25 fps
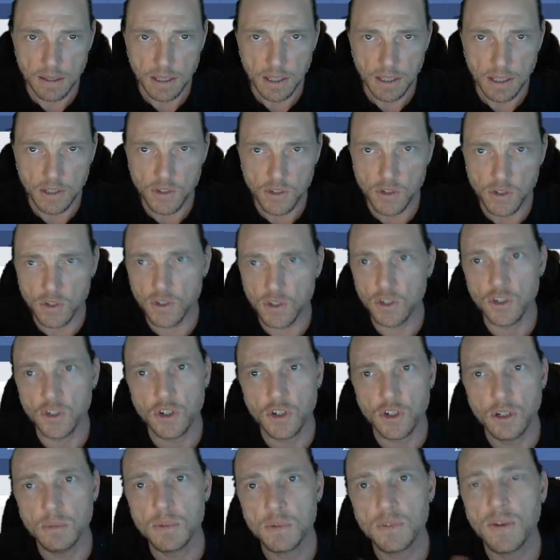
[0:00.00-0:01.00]
It's just in
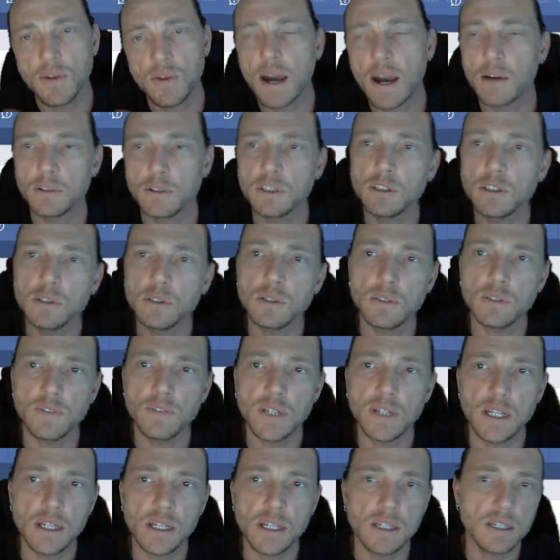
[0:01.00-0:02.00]
terms of how intuitive
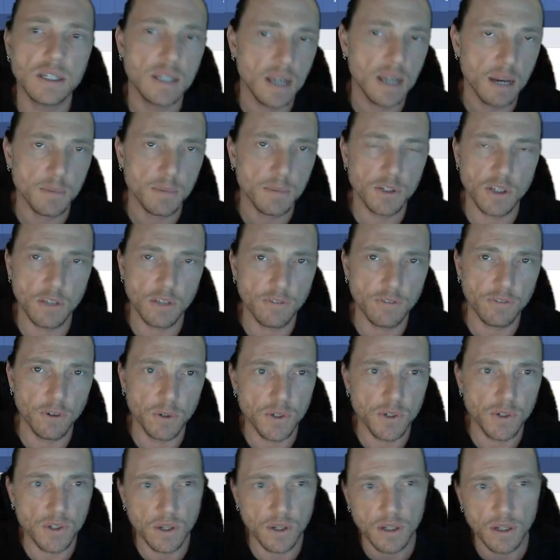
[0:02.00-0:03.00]
it is and how much they
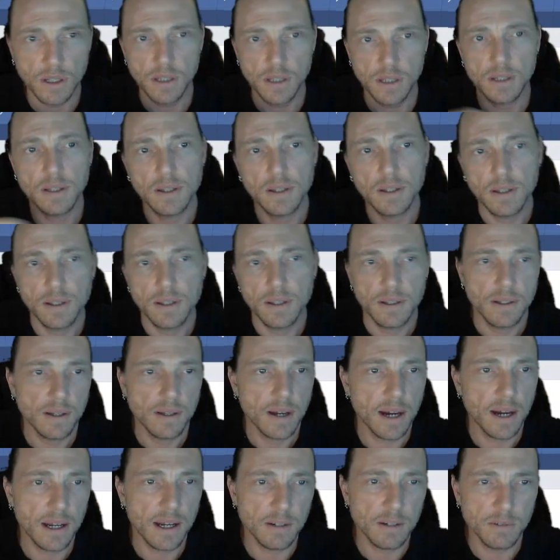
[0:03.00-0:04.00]
focus on it.
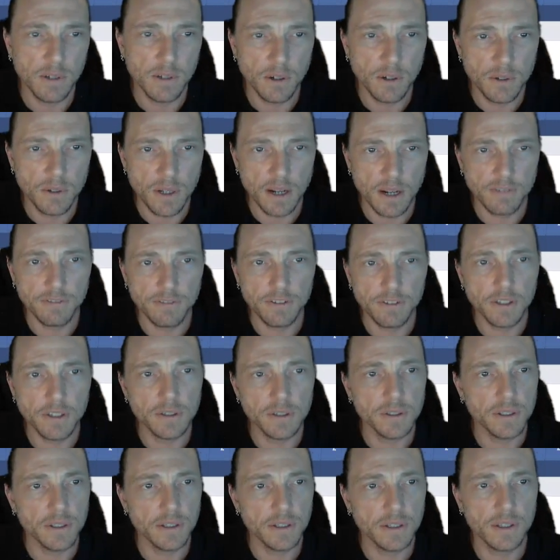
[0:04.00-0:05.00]
I don't know that I
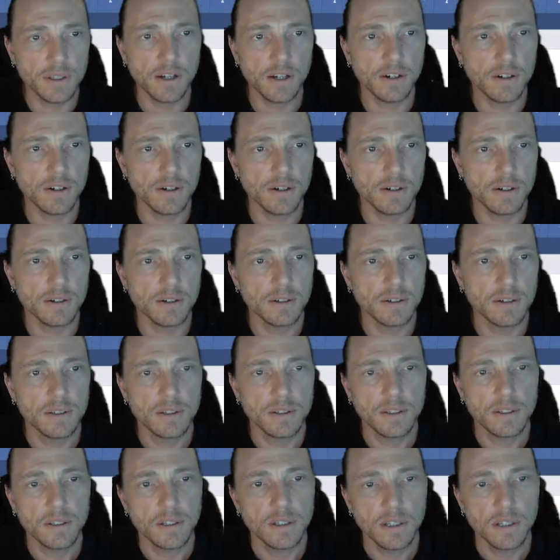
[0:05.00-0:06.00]
feel that they're
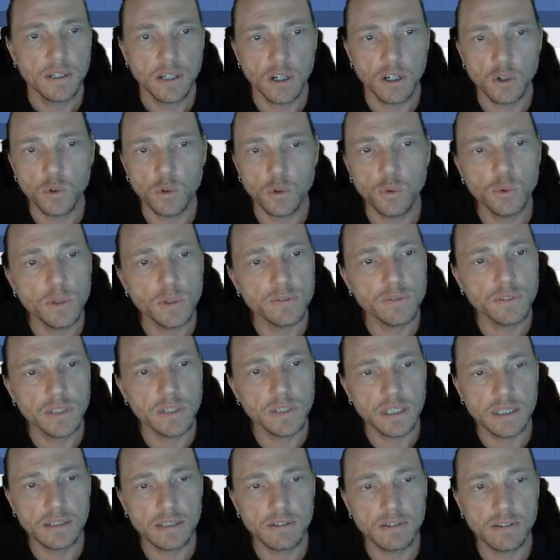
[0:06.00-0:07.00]

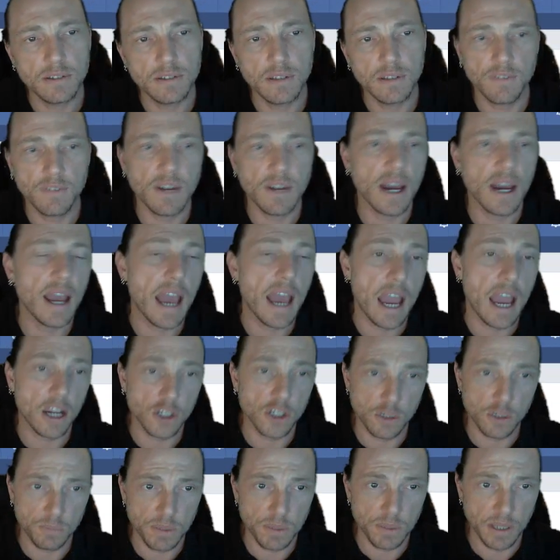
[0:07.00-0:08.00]
equivalent. They've got
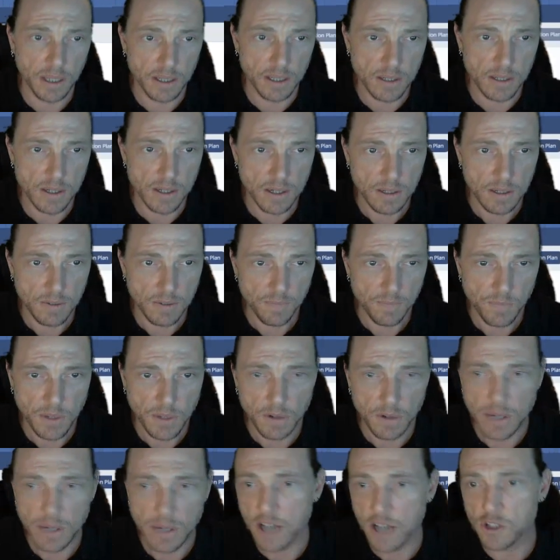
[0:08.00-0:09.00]
action plans.
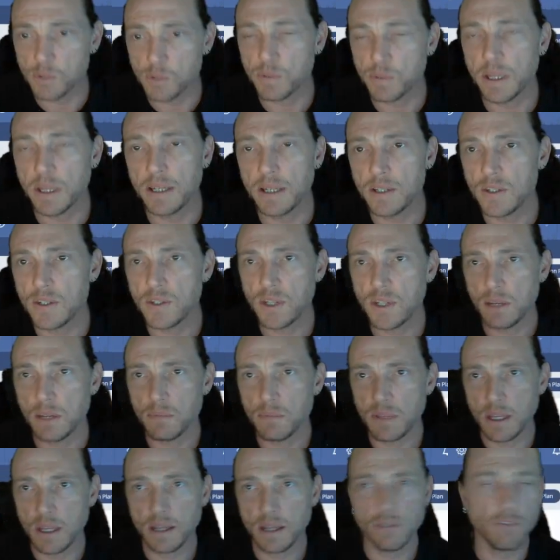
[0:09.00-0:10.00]
Now, an action plan is the same
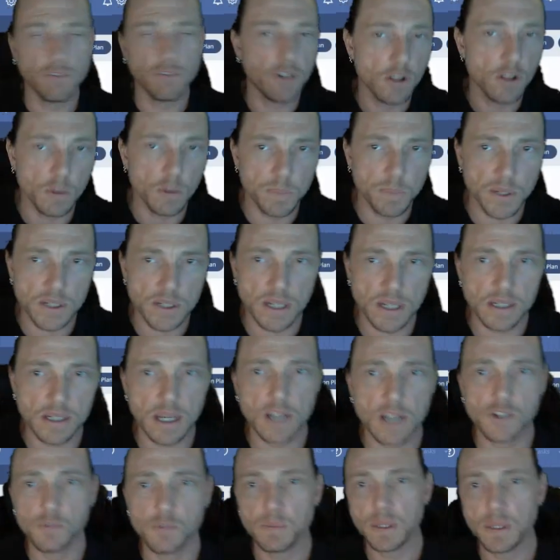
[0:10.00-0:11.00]
thing, and Follow Up Boss has
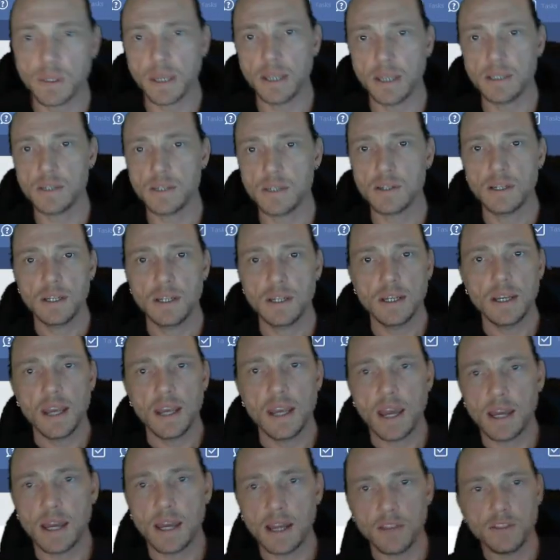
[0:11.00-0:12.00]
action plans.
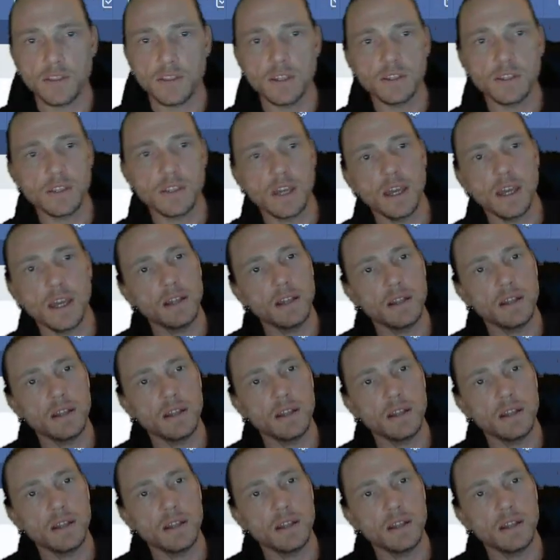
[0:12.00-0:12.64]
And I think that